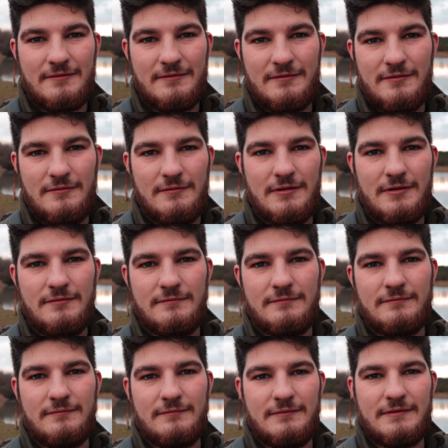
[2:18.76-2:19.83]
Oh,
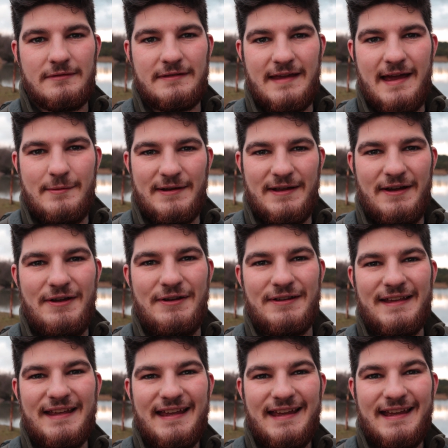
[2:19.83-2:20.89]
there we go.
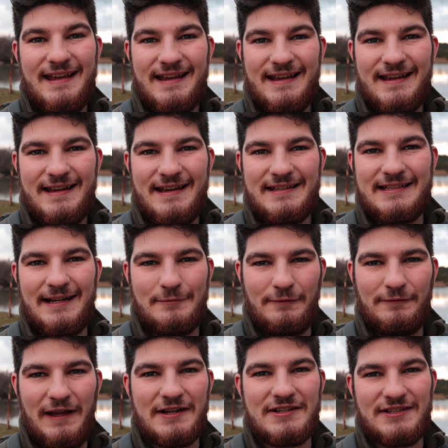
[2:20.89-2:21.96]
It's that
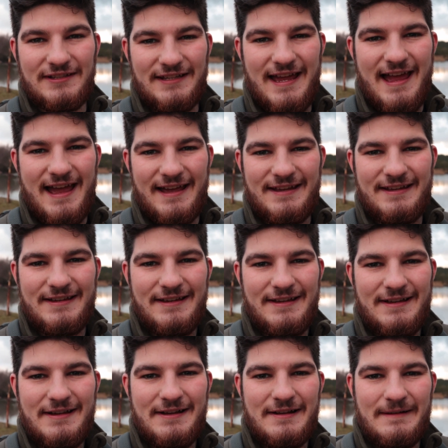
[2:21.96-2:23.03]
reflection there.
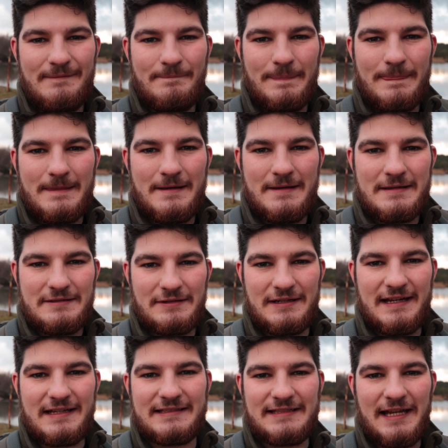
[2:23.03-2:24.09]
So I'm
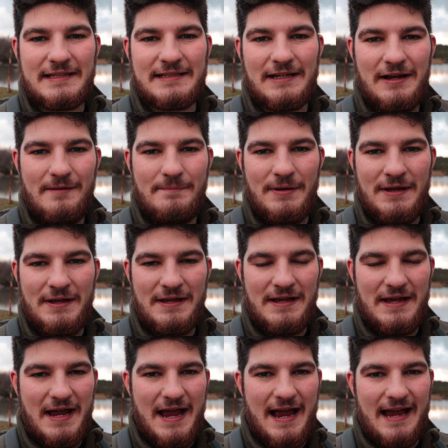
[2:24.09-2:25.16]
going to get set up
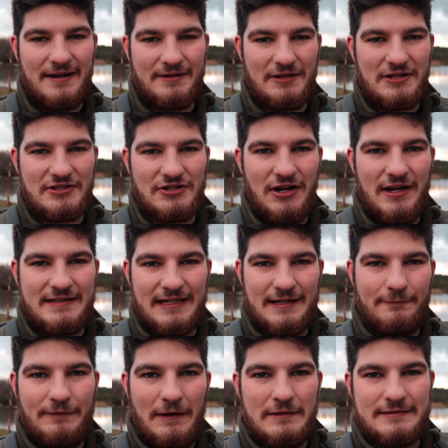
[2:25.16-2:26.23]
and I'm going to try and take a
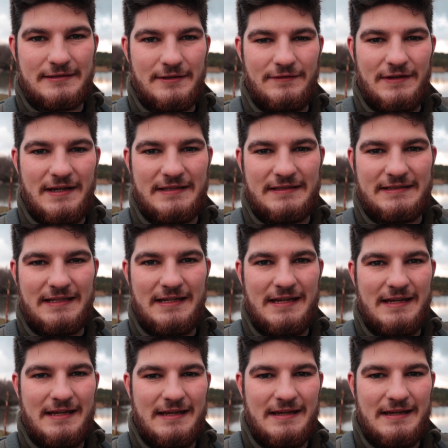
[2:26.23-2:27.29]
photo of this
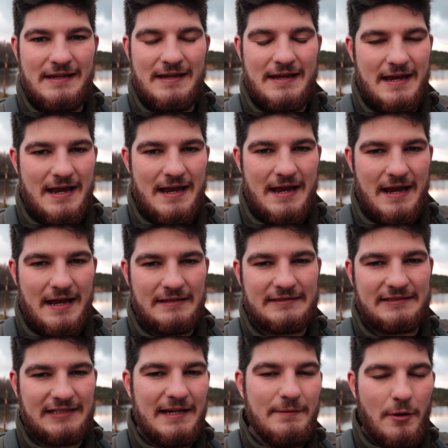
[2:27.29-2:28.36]
and
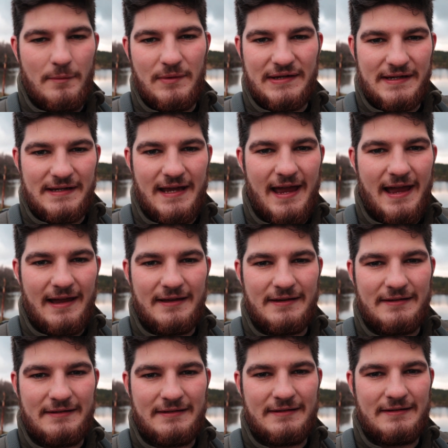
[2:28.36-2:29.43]
see what we can get.
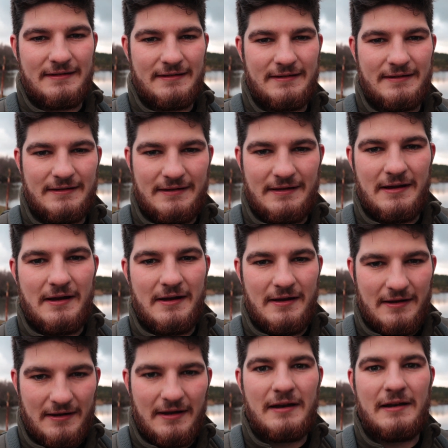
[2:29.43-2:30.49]

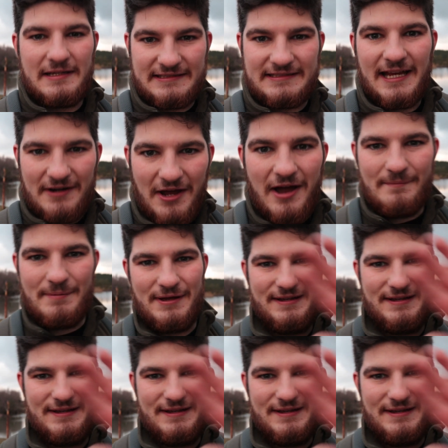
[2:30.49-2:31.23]
Let's set up.